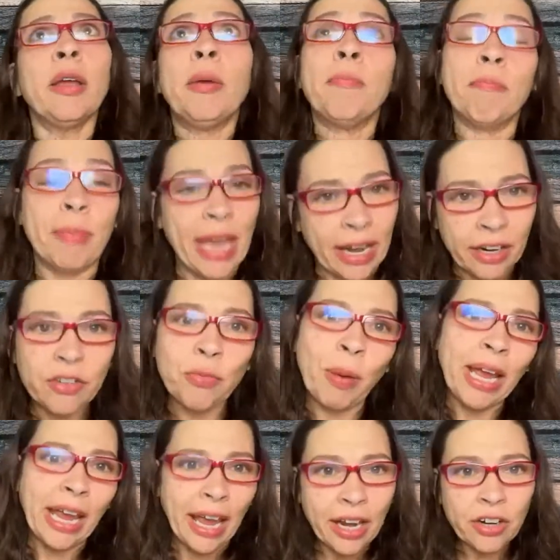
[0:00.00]
manage
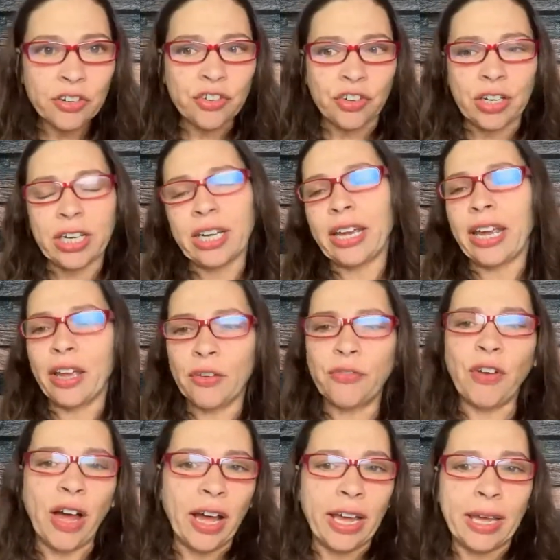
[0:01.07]
my energy if
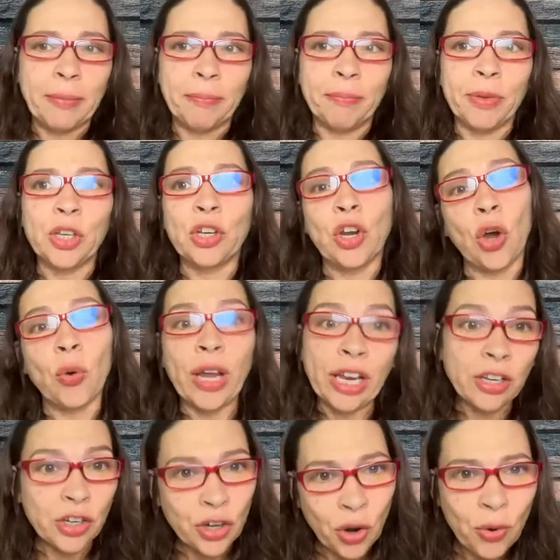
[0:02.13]
I'm,
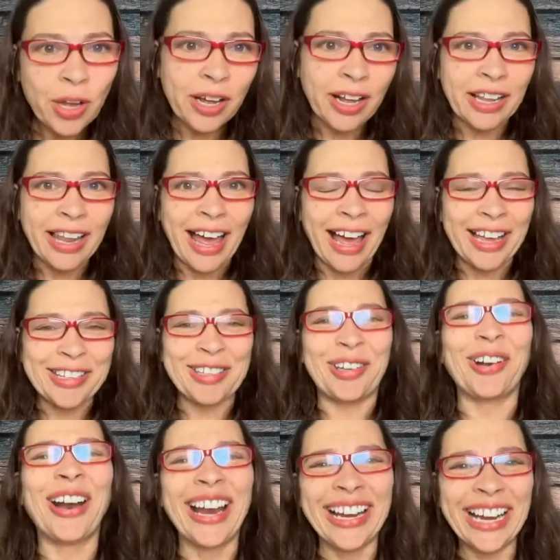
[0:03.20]
in yoga class,
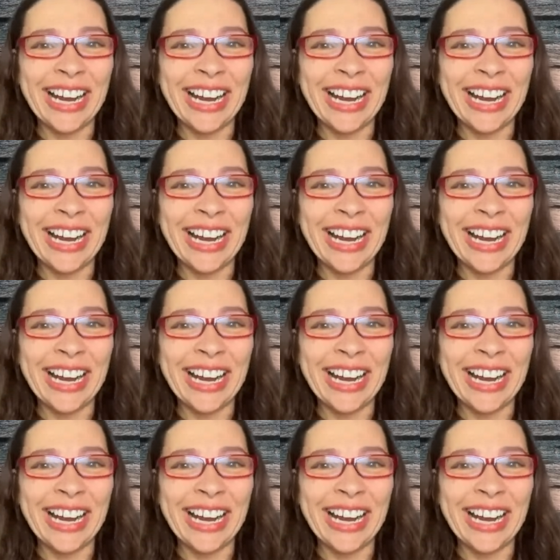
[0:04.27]
right?